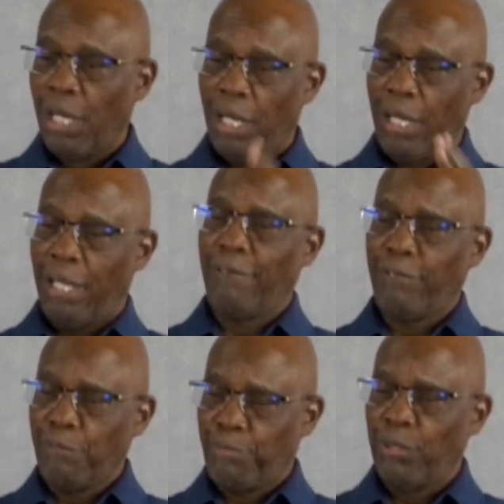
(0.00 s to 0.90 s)

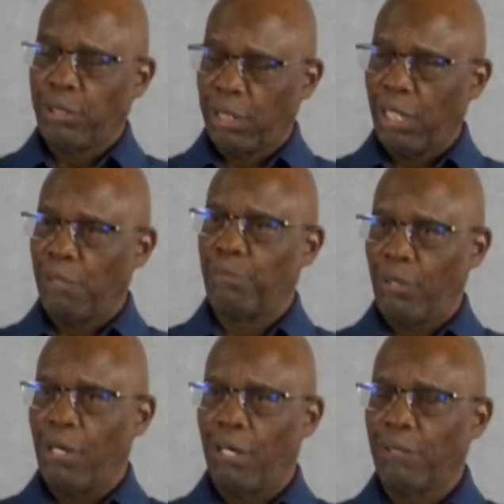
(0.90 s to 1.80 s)
Every person they
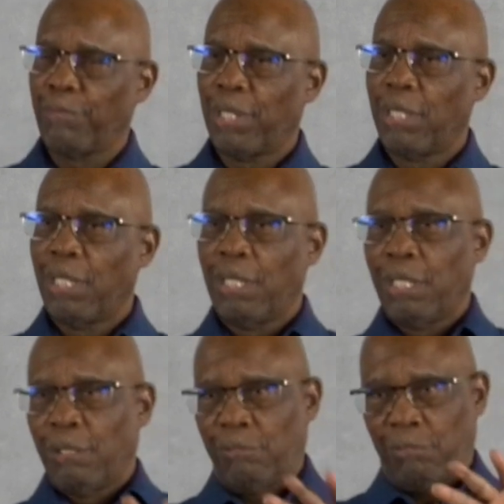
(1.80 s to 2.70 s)
brought,
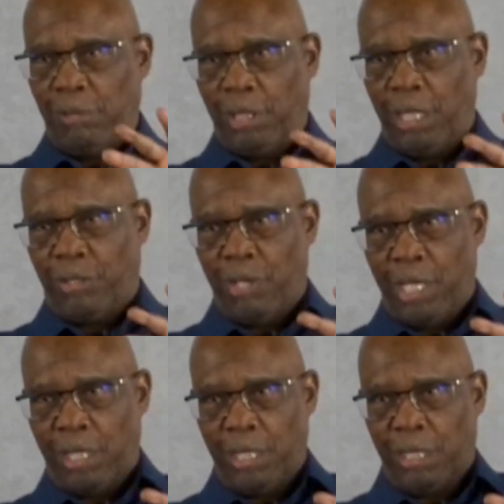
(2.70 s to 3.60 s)
they
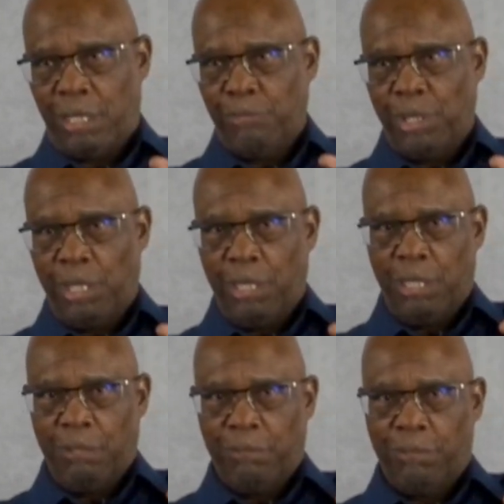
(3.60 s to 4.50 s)
tried to get them to
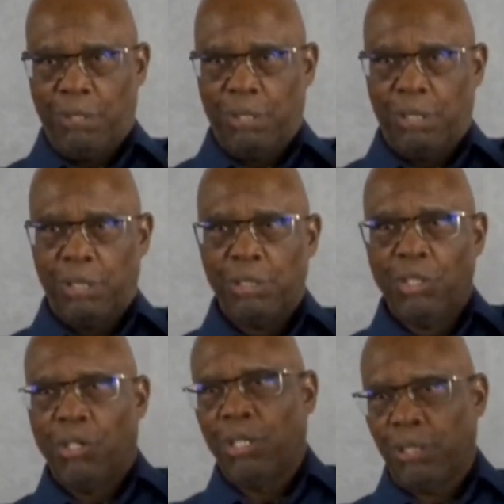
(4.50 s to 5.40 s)
live
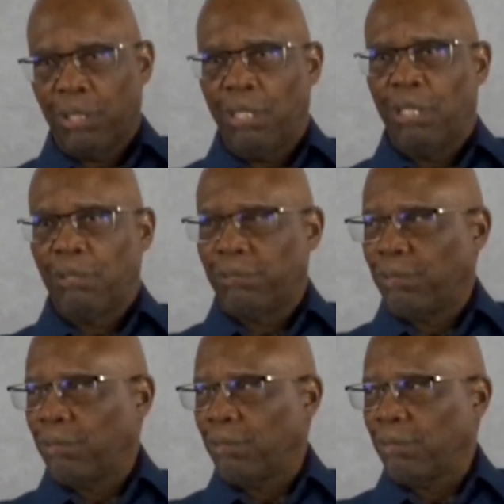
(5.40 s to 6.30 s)
north of
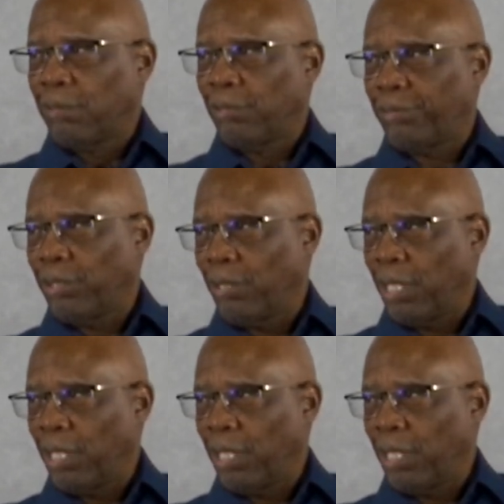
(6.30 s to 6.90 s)
the freeway.